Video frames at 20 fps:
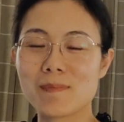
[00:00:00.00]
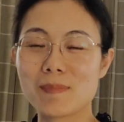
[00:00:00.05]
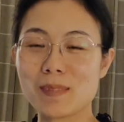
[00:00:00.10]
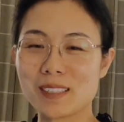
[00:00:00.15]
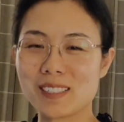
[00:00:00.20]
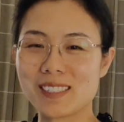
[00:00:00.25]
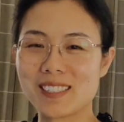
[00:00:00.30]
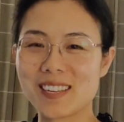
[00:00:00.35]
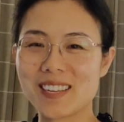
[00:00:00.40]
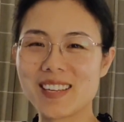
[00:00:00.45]

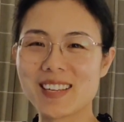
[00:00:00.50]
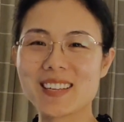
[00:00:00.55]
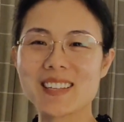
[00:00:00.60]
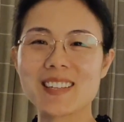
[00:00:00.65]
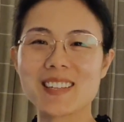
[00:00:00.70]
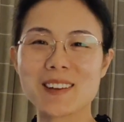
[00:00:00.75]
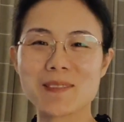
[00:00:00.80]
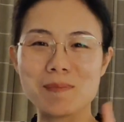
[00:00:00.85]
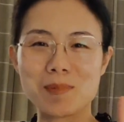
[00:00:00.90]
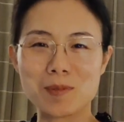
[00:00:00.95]

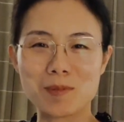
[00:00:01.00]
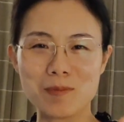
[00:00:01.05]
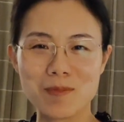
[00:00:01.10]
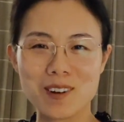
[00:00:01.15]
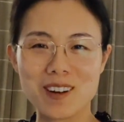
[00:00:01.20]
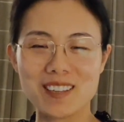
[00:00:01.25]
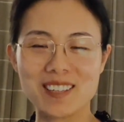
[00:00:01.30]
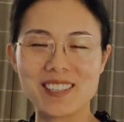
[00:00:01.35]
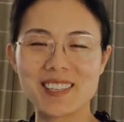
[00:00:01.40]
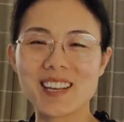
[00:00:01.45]
Mistake number
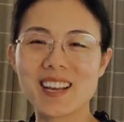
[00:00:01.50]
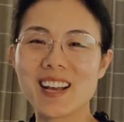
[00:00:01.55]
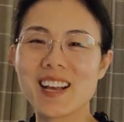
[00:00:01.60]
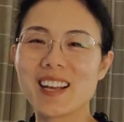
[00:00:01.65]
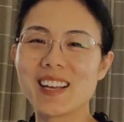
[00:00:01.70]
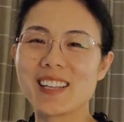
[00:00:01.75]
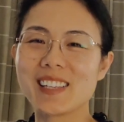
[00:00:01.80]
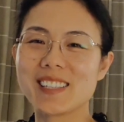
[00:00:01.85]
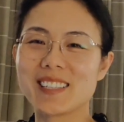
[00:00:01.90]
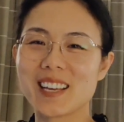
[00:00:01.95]
1.
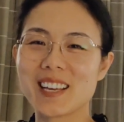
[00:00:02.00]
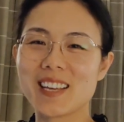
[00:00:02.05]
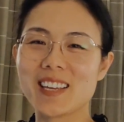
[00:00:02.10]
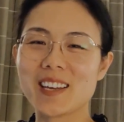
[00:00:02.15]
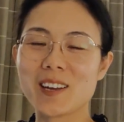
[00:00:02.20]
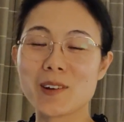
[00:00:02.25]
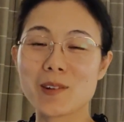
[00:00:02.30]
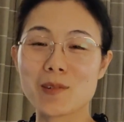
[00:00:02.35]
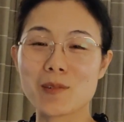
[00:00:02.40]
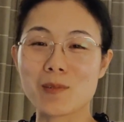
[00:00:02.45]

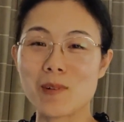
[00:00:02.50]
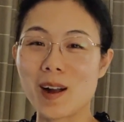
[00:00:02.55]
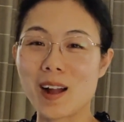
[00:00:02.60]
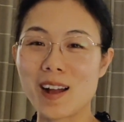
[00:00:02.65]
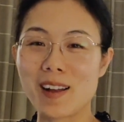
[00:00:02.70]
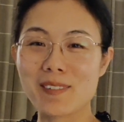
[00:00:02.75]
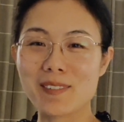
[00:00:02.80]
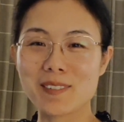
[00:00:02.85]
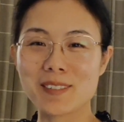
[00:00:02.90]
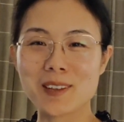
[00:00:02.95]
Take
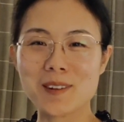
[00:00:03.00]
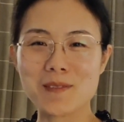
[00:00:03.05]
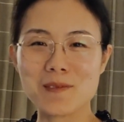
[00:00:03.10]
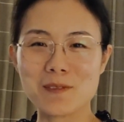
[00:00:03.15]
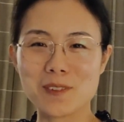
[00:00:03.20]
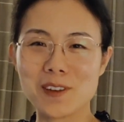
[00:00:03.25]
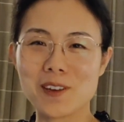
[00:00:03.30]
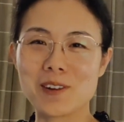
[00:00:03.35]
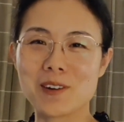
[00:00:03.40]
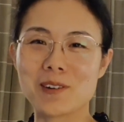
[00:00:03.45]
graphs and
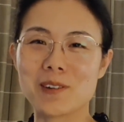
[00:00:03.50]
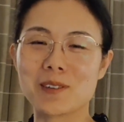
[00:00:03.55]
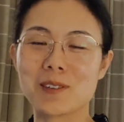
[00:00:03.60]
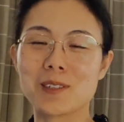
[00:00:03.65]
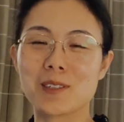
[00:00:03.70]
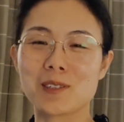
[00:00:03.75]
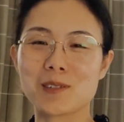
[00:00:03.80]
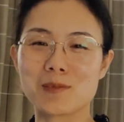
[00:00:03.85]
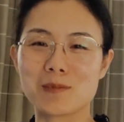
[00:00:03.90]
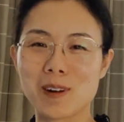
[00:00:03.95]
figures
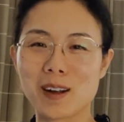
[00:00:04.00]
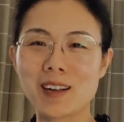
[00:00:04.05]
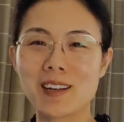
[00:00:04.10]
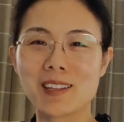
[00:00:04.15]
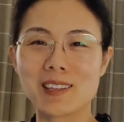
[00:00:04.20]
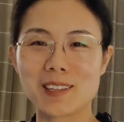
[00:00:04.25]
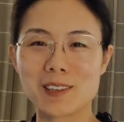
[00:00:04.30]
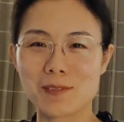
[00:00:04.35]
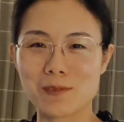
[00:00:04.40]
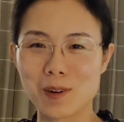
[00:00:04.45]

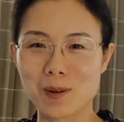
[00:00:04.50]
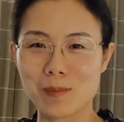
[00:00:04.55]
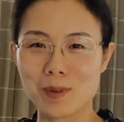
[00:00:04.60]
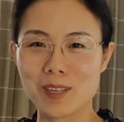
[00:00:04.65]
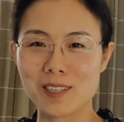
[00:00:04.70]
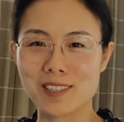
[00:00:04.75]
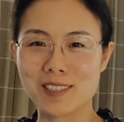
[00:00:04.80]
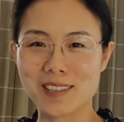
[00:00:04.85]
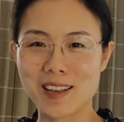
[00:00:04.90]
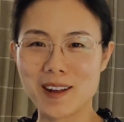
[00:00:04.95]
directly from
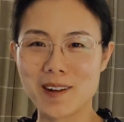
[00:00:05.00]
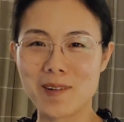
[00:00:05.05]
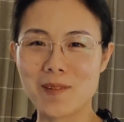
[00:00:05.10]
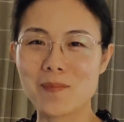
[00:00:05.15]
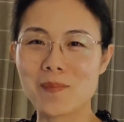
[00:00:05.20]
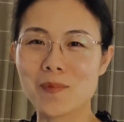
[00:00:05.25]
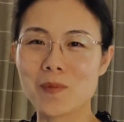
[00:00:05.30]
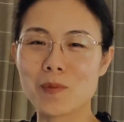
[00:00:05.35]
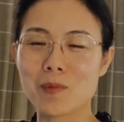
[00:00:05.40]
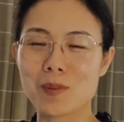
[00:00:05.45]

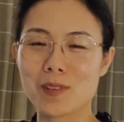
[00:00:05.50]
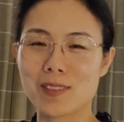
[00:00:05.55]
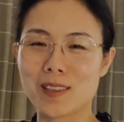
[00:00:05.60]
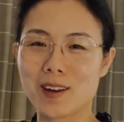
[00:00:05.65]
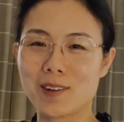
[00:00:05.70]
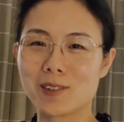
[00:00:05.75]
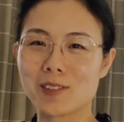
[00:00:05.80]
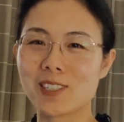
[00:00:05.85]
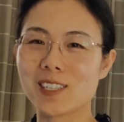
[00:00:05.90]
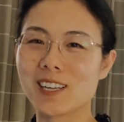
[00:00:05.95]
Excel
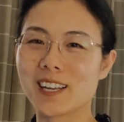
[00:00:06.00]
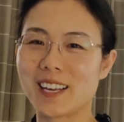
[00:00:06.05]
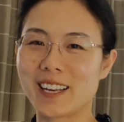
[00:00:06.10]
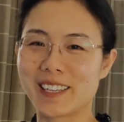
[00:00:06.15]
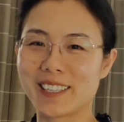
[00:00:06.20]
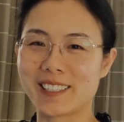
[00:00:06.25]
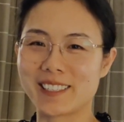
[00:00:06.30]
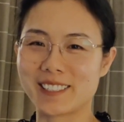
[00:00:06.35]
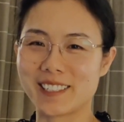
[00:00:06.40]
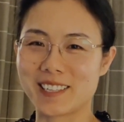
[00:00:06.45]
without
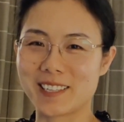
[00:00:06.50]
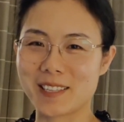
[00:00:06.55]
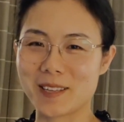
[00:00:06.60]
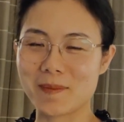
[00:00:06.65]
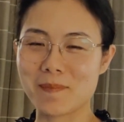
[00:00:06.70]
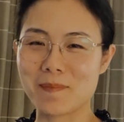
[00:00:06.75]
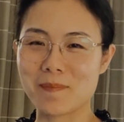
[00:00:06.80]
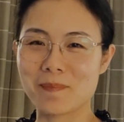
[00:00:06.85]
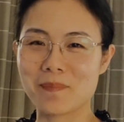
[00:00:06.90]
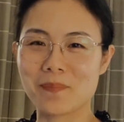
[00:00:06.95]
editing
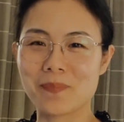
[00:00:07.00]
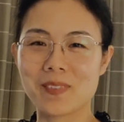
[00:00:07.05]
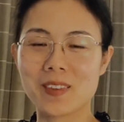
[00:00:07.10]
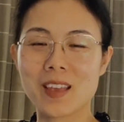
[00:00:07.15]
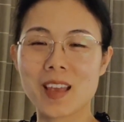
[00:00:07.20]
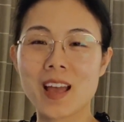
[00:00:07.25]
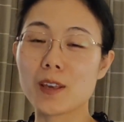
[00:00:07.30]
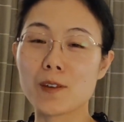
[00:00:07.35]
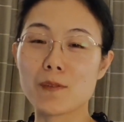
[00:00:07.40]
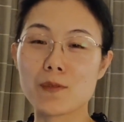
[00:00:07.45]
them.
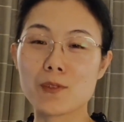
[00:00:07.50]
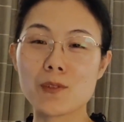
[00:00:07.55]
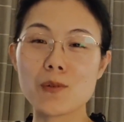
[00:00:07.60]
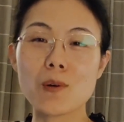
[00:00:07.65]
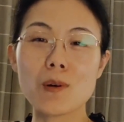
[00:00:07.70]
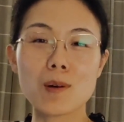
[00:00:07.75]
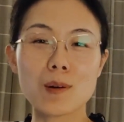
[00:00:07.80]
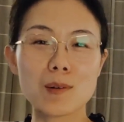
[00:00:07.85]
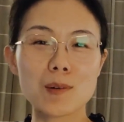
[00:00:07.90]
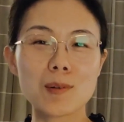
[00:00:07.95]
If
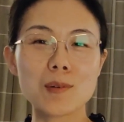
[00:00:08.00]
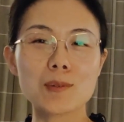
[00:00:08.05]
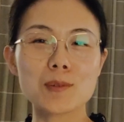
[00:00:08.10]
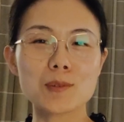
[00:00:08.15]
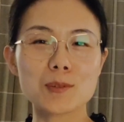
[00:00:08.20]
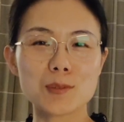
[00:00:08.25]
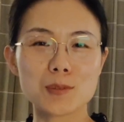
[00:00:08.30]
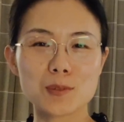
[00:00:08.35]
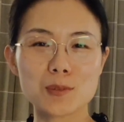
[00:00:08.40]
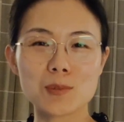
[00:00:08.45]
you are going
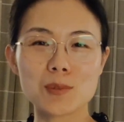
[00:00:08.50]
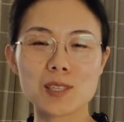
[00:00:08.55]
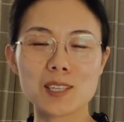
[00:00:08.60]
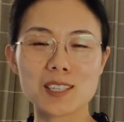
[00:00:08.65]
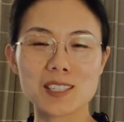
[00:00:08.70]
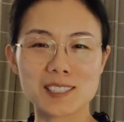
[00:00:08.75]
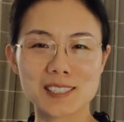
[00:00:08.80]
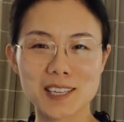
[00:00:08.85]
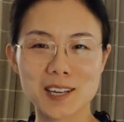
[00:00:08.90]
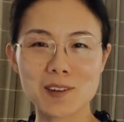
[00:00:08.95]
to use
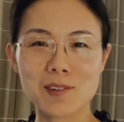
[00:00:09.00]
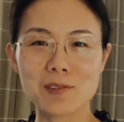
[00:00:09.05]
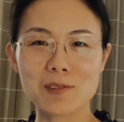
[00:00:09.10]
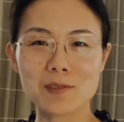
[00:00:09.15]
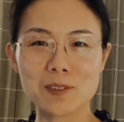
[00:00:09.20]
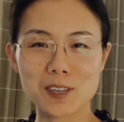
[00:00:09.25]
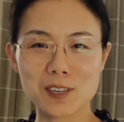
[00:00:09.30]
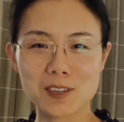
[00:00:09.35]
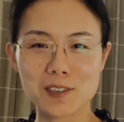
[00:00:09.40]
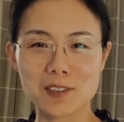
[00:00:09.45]
Excel
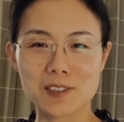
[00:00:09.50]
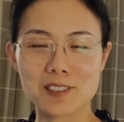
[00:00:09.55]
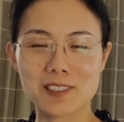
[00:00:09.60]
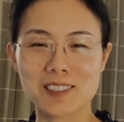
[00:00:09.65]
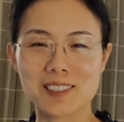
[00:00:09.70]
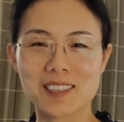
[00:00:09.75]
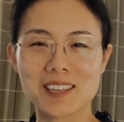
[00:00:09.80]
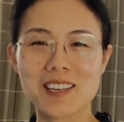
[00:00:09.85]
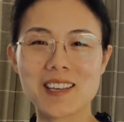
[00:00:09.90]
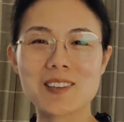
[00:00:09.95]

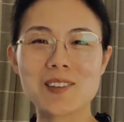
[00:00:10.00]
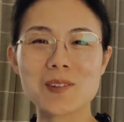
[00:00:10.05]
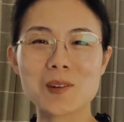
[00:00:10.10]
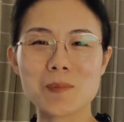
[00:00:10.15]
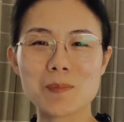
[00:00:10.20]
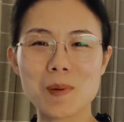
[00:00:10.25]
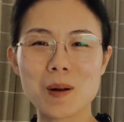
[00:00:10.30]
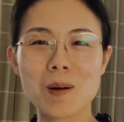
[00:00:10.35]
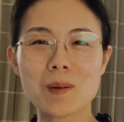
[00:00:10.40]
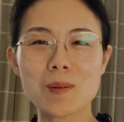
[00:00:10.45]
figures in
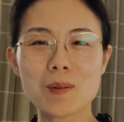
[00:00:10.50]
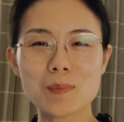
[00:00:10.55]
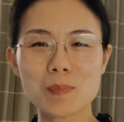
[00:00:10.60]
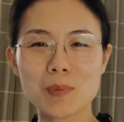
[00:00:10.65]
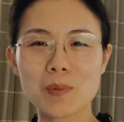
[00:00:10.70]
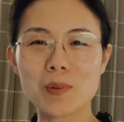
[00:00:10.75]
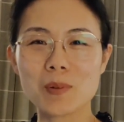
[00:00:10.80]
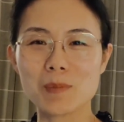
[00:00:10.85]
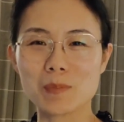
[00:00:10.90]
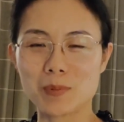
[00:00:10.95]
your
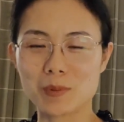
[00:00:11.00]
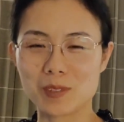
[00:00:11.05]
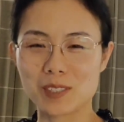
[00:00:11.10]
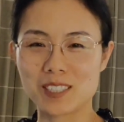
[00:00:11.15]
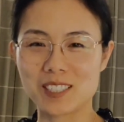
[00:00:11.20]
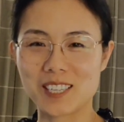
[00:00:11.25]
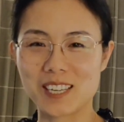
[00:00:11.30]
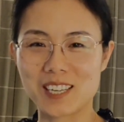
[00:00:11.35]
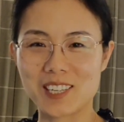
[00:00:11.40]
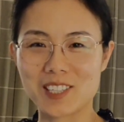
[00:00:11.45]
PowerPoint
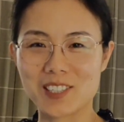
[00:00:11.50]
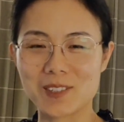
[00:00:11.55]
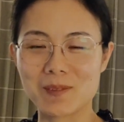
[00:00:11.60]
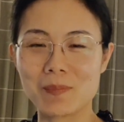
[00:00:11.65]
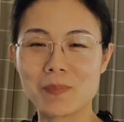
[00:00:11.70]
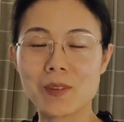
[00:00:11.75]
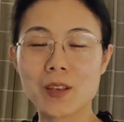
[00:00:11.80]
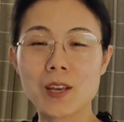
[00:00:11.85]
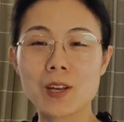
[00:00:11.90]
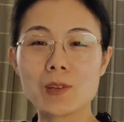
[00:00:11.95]

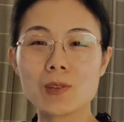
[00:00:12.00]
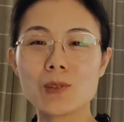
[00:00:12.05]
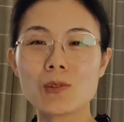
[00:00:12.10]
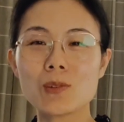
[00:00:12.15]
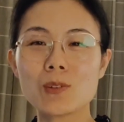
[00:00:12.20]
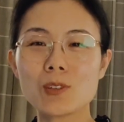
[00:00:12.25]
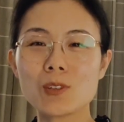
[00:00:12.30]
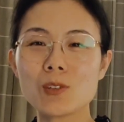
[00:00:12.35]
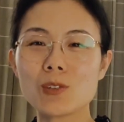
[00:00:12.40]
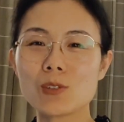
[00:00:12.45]
presentation,
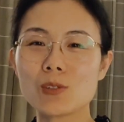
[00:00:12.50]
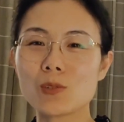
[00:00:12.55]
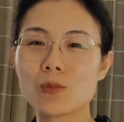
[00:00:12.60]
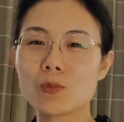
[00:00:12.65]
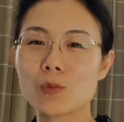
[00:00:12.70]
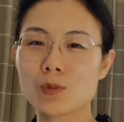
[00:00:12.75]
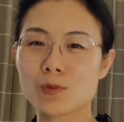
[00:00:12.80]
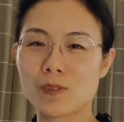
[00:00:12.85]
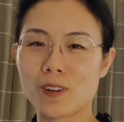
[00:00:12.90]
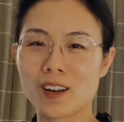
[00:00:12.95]
you need to
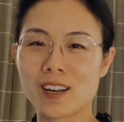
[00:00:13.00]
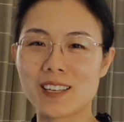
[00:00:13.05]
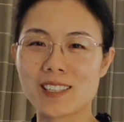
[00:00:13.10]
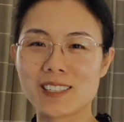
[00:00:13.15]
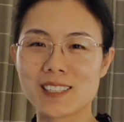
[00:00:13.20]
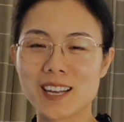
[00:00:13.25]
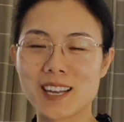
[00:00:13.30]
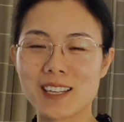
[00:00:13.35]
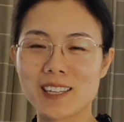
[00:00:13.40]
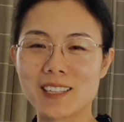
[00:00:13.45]

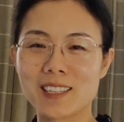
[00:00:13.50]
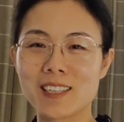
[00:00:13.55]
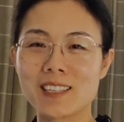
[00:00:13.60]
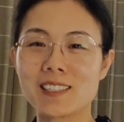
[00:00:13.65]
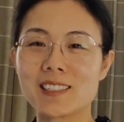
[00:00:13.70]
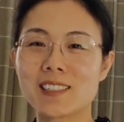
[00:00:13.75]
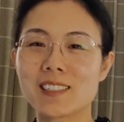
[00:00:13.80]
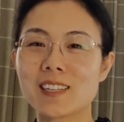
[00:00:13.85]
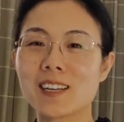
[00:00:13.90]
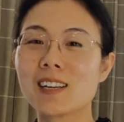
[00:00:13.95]
revise at
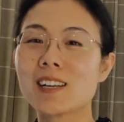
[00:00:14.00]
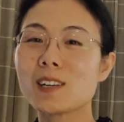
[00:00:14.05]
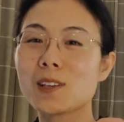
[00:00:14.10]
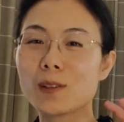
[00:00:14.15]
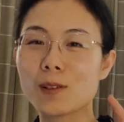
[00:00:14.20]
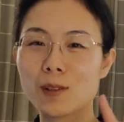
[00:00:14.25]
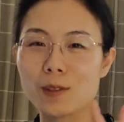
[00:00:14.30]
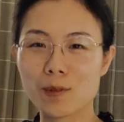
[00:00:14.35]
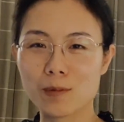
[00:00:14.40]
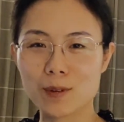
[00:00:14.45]
least
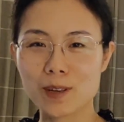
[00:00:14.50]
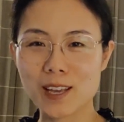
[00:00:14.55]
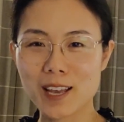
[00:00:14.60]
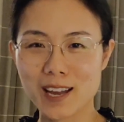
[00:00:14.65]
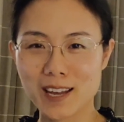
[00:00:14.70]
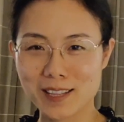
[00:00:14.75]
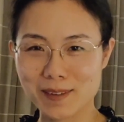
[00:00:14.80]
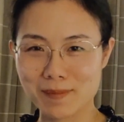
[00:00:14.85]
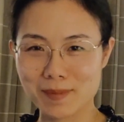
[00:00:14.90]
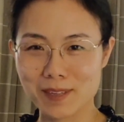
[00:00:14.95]
3
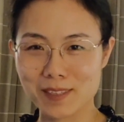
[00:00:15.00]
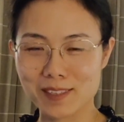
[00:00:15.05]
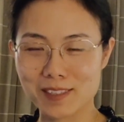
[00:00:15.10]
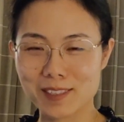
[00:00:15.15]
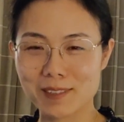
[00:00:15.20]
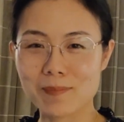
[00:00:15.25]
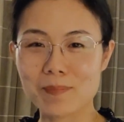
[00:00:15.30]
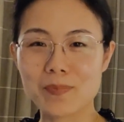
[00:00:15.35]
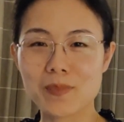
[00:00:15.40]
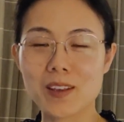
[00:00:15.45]

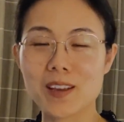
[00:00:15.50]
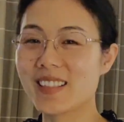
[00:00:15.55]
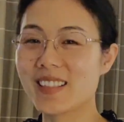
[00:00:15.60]
elements: